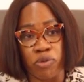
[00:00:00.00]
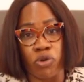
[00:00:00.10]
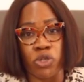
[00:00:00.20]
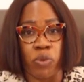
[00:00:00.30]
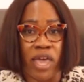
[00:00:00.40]

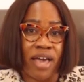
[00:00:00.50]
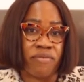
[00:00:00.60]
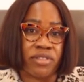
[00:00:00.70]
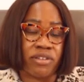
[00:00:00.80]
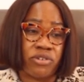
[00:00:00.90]
because we have
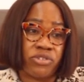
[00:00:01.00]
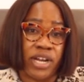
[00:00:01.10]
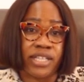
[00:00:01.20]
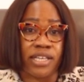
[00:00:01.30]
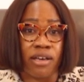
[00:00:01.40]
other
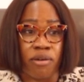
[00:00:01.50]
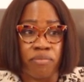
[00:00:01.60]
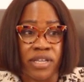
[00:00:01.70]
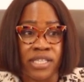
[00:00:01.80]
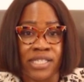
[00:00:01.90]
contracting
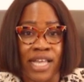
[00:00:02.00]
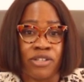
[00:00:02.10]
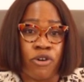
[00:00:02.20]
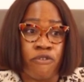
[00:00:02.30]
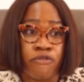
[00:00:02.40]
companies
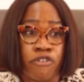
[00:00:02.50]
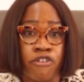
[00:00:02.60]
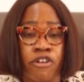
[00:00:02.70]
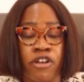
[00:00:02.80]
that offer